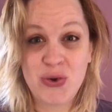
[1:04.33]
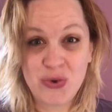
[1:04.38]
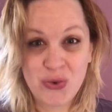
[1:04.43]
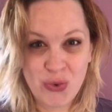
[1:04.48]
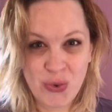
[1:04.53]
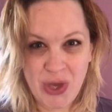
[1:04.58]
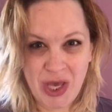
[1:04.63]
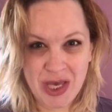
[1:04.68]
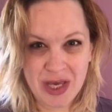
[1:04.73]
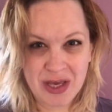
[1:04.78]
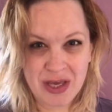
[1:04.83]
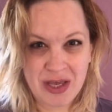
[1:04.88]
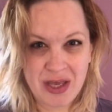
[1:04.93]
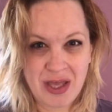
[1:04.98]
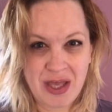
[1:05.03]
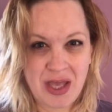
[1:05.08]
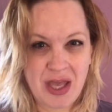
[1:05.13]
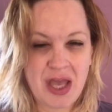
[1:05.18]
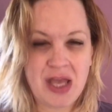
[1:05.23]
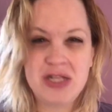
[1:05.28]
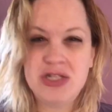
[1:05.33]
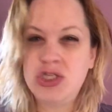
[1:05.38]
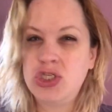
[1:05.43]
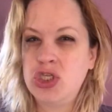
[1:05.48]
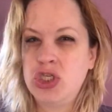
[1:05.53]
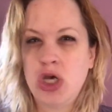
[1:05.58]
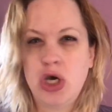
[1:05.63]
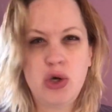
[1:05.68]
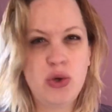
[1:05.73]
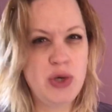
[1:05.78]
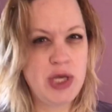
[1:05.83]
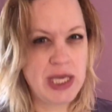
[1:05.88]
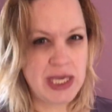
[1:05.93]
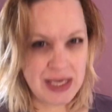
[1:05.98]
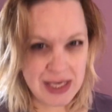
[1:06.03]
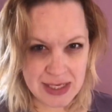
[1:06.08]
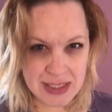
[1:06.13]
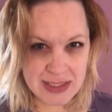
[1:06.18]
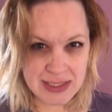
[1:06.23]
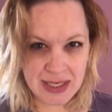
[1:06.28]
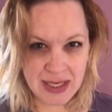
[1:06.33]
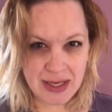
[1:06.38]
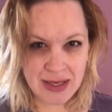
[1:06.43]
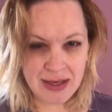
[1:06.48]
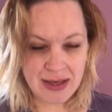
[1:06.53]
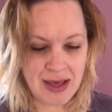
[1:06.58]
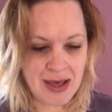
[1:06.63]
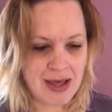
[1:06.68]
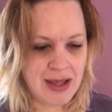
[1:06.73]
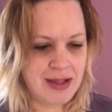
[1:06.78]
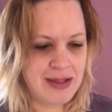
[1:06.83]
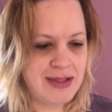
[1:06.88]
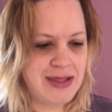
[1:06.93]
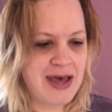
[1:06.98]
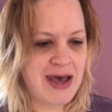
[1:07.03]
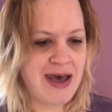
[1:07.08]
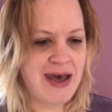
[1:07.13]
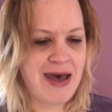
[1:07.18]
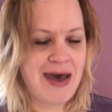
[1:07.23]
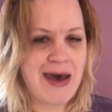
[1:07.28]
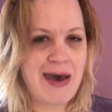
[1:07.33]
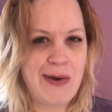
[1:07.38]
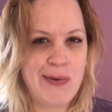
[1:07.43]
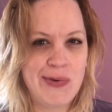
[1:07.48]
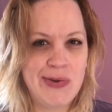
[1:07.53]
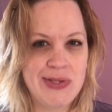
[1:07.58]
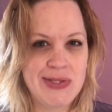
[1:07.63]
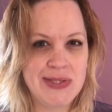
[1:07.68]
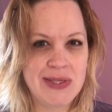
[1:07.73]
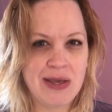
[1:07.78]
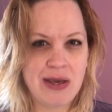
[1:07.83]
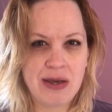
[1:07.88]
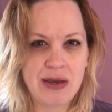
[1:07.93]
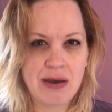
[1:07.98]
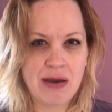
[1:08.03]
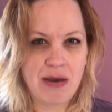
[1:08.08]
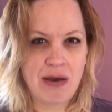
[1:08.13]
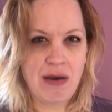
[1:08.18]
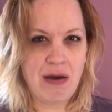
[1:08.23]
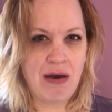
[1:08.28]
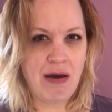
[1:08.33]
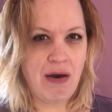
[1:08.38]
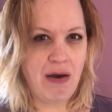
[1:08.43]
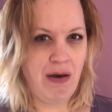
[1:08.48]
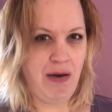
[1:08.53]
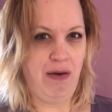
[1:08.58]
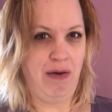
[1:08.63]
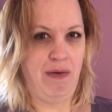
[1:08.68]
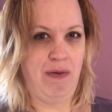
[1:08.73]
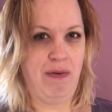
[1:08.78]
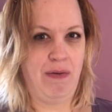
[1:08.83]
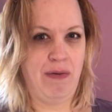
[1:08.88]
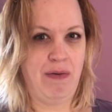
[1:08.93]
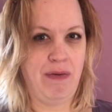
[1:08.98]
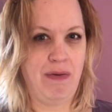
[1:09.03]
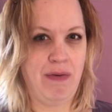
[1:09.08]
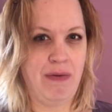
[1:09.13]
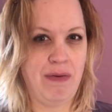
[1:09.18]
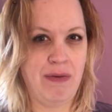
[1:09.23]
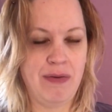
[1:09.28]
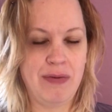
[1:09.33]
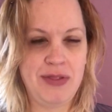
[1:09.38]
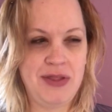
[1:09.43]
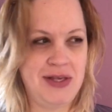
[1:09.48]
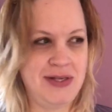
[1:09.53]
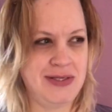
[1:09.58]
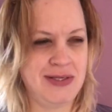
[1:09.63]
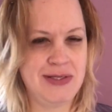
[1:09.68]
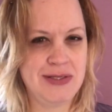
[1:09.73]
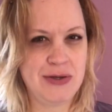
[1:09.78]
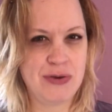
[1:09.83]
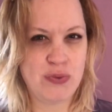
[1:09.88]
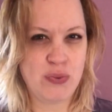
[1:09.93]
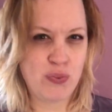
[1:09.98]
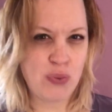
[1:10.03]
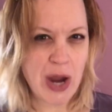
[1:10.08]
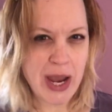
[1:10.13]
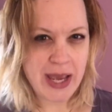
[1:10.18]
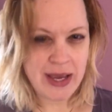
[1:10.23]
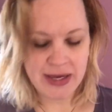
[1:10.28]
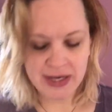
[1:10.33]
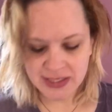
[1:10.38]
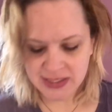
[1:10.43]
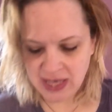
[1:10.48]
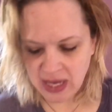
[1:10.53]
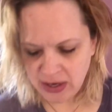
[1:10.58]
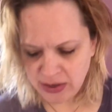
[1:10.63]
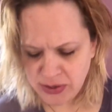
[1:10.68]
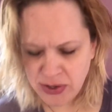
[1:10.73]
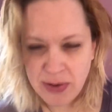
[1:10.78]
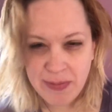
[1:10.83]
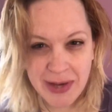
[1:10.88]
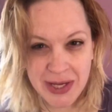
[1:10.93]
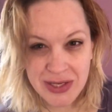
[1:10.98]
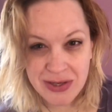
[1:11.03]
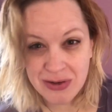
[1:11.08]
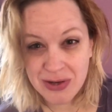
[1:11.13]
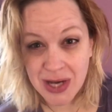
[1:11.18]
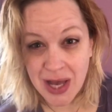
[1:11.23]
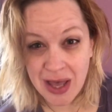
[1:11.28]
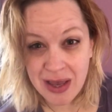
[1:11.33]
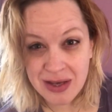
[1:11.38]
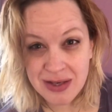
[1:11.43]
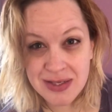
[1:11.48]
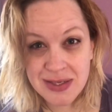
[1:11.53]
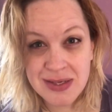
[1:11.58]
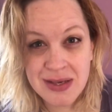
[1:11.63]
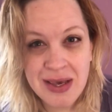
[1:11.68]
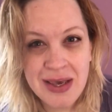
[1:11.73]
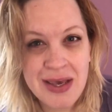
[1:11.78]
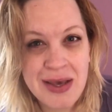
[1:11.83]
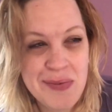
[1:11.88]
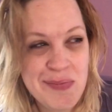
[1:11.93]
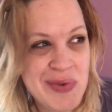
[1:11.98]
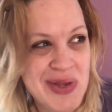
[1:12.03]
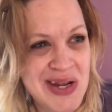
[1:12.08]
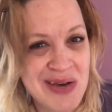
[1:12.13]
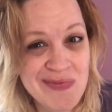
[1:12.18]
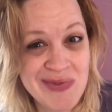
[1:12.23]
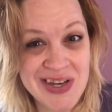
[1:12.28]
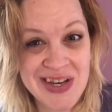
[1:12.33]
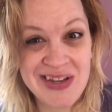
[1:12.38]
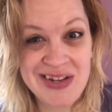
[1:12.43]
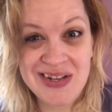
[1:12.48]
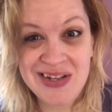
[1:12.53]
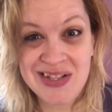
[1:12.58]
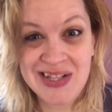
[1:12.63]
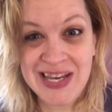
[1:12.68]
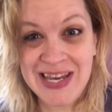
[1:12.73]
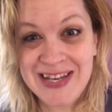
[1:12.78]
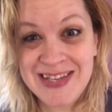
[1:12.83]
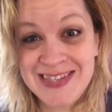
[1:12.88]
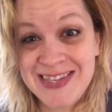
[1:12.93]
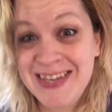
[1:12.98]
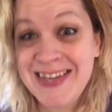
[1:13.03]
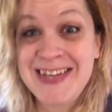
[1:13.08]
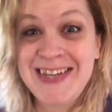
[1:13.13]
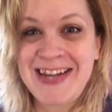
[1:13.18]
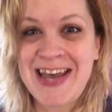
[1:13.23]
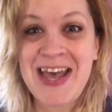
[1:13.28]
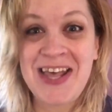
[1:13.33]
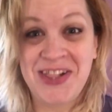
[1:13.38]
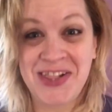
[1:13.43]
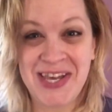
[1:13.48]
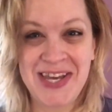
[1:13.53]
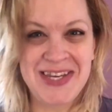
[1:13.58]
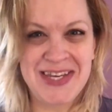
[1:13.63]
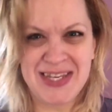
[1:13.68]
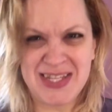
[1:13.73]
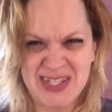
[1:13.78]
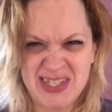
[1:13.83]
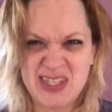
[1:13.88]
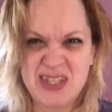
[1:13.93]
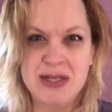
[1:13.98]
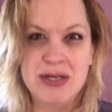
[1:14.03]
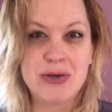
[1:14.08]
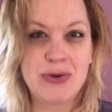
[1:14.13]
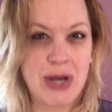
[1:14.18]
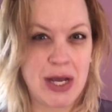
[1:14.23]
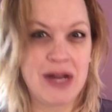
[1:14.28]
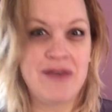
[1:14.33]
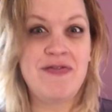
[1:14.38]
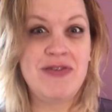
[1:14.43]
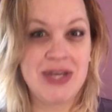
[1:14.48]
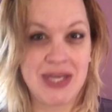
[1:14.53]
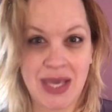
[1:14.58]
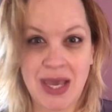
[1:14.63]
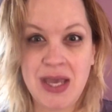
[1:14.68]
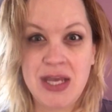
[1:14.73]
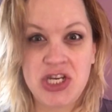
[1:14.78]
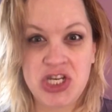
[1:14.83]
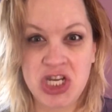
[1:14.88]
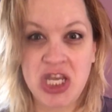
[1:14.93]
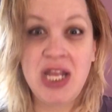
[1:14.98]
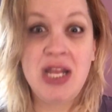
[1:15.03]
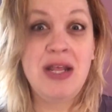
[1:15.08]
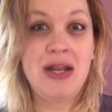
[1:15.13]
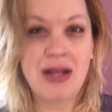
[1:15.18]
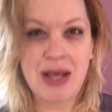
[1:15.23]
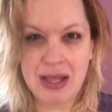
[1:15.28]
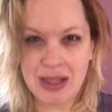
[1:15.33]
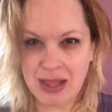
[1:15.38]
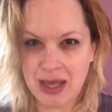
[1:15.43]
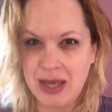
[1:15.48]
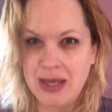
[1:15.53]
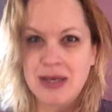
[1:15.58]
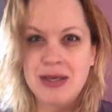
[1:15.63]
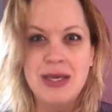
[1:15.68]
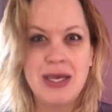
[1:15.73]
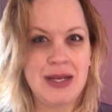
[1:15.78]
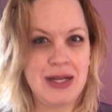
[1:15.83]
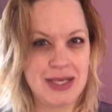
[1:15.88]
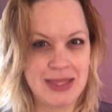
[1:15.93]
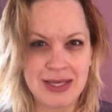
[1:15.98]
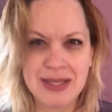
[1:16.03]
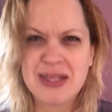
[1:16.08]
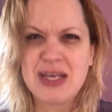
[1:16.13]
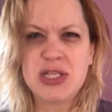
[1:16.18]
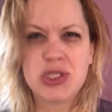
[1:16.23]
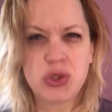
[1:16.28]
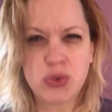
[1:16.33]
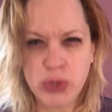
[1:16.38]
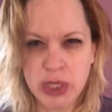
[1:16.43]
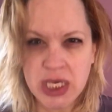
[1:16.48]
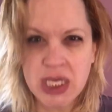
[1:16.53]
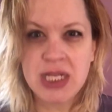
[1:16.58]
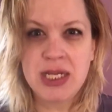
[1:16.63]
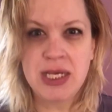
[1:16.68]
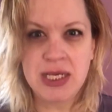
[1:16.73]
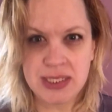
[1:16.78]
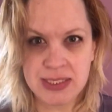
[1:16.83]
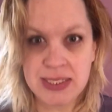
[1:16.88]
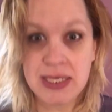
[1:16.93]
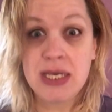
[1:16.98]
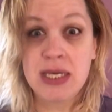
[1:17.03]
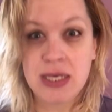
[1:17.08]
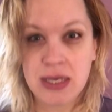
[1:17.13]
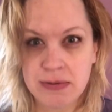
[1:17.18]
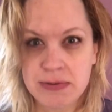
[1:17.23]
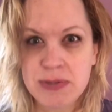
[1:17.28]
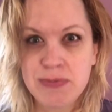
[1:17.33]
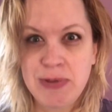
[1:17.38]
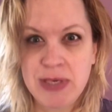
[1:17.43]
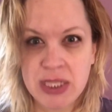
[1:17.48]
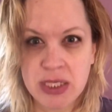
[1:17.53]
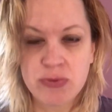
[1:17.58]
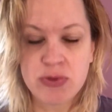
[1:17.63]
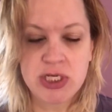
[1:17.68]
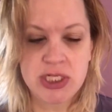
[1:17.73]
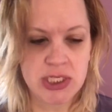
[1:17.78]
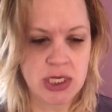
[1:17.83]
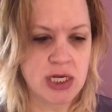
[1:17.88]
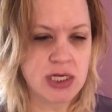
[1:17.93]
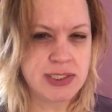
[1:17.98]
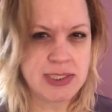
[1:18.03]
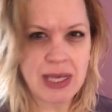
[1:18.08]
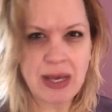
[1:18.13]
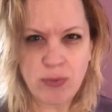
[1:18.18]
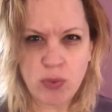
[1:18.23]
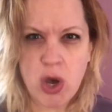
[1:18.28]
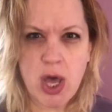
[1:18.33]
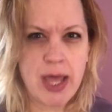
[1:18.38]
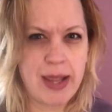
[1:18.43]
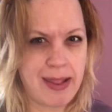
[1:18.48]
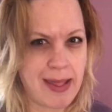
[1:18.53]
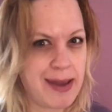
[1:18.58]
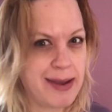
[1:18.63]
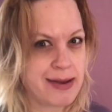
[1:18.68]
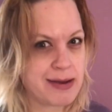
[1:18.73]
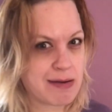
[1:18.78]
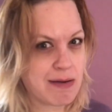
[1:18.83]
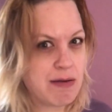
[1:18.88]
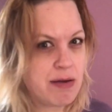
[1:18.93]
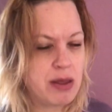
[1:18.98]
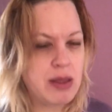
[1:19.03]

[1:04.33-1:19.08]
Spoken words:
quick and so easy that I was like, oh, this is great. Because I don't know about you guys, but I'm kind of lazy and I like instant gratification and I like anything that's quick and easy and gives me the results I want. Like,